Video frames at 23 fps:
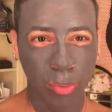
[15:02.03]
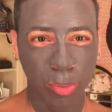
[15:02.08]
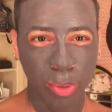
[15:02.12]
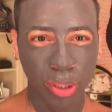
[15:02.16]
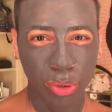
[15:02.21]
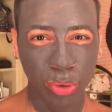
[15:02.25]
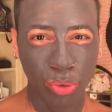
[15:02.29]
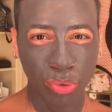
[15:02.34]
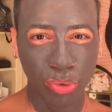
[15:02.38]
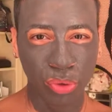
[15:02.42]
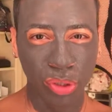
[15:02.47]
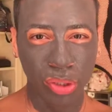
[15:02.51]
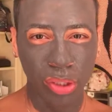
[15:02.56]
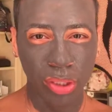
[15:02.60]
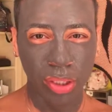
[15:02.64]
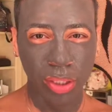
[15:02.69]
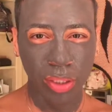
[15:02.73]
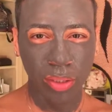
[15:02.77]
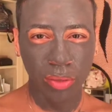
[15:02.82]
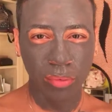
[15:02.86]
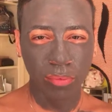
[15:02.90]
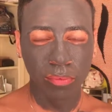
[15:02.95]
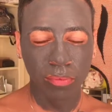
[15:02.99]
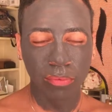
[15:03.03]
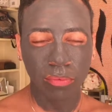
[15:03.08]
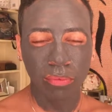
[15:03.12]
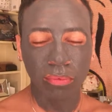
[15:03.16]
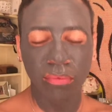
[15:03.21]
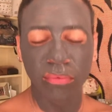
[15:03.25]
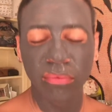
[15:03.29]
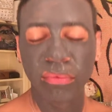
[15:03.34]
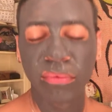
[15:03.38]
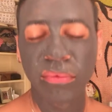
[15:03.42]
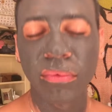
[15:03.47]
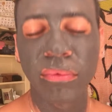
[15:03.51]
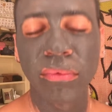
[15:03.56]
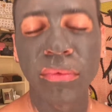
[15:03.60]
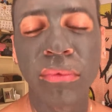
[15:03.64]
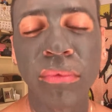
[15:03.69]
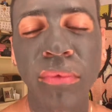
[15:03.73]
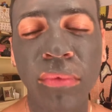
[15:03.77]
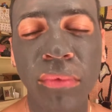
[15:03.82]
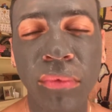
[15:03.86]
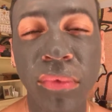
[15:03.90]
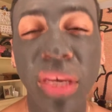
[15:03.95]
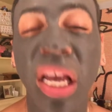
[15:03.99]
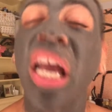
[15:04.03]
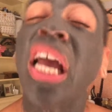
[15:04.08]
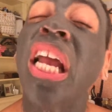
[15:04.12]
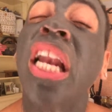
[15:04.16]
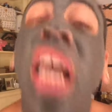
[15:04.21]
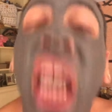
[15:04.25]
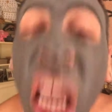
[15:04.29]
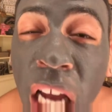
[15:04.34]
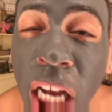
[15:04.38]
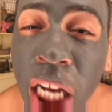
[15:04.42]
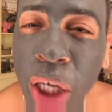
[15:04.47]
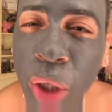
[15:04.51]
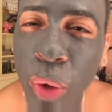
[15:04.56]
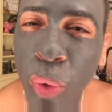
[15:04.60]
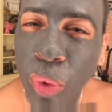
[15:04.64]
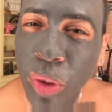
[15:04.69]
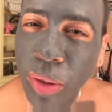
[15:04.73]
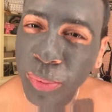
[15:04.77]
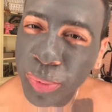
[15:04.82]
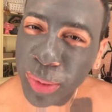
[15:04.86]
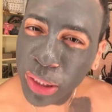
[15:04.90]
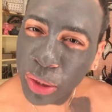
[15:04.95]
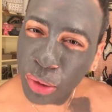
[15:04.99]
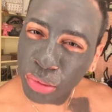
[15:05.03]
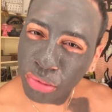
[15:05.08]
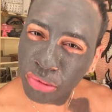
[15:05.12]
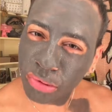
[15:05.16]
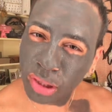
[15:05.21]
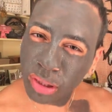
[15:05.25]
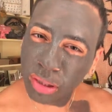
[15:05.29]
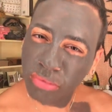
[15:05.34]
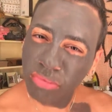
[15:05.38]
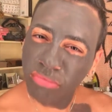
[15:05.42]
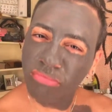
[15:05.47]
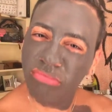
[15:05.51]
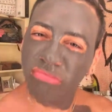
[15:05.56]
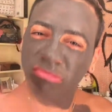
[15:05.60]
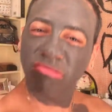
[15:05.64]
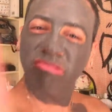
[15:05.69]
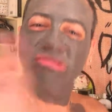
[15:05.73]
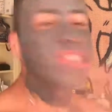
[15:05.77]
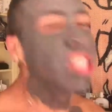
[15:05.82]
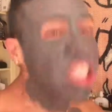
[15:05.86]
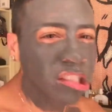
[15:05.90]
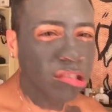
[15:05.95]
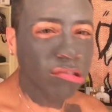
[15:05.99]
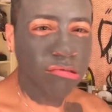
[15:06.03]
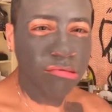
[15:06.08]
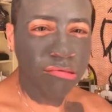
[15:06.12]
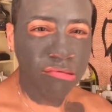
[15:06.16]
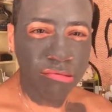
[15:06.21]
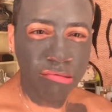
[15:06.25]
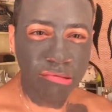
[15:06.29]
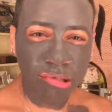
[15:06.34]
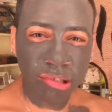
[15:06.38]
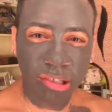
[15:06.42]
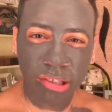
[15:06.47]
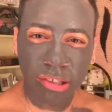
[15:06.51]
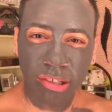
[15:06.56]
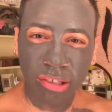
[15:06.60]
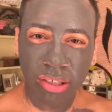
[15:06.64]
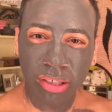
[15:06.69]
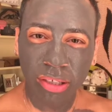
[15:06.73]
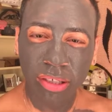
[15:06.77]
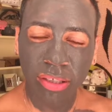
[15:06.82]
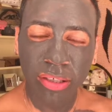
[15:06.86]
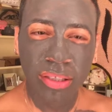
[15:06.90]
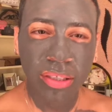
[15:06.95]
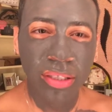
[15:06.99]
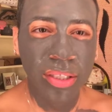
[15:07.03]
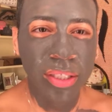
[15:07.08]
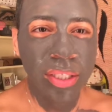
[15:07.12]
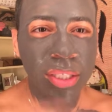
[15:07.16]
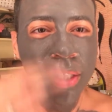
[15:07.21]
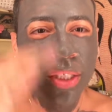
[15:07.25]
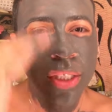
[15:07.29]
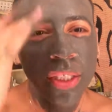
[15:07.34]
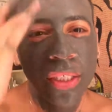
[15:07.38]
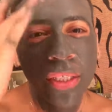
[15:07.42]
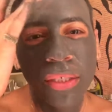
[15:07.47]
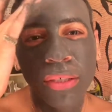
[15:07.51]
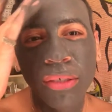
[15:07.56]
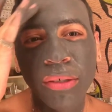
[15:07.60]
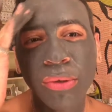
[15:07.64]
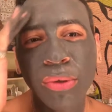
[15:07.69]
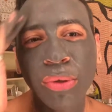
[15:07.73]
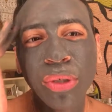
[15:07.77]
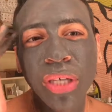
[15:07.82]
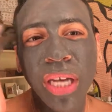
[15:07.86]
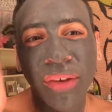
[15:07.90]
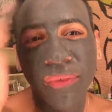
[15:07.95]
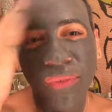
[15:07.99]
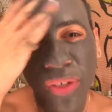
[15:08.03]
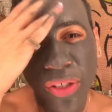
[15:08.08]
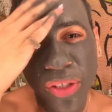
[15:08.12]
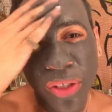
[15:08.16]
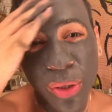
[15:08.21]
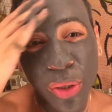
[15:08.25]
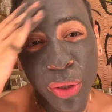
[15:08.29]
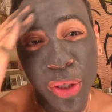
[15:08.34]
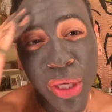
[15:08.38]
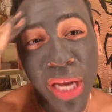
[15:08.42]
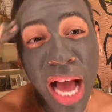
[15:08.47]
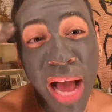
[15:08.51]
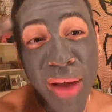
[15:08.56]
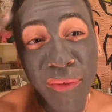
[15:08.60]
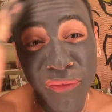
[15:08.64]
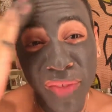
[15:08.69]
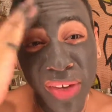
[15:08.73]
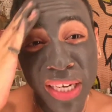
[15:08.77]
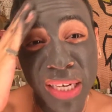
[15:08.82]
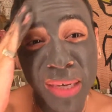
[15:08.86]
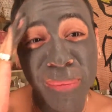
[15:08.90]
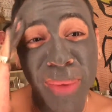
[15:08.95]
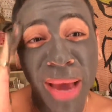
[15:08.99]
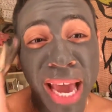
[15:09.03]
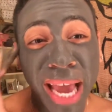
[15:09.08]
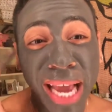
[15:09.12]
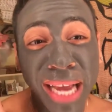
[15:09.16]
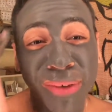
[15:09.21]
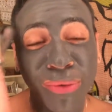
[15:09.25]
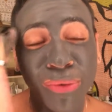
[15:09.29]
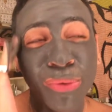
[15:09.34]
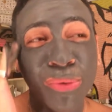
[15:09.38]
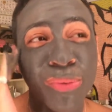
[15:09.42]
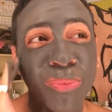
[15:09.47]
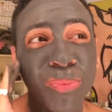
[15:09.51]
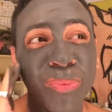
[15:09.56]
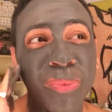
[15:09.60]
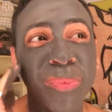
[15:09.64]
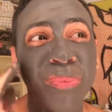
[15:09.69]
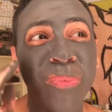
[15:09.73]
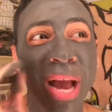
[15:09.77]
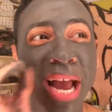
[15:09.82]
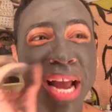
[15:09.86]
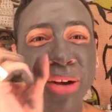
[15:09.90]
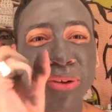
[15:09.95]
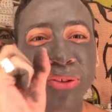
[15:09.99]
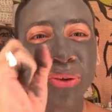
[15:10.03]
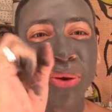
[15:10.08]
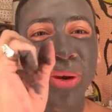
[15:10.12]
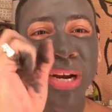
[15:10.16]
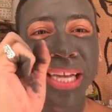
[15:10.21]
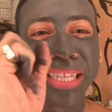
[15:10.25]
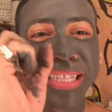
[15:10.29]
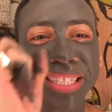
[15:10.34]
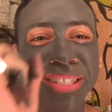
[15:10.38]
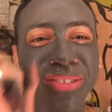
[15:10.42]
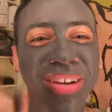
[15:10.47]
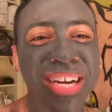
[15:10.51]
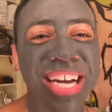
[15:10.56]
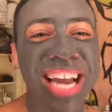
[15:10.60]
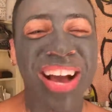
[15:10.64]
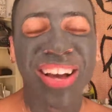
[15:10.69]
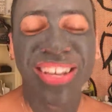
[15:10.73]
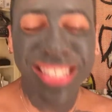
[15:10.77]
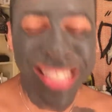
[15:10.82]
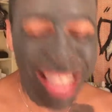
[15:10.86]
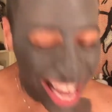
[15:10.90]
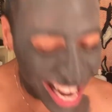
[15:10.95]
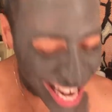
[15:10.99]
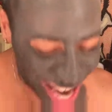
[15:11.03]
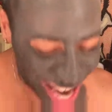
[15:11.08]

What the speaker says: abuse, and anal abuse. Damn, girl. Oh, that felt so good. I'm feeling my anal's going like this right now. It's like,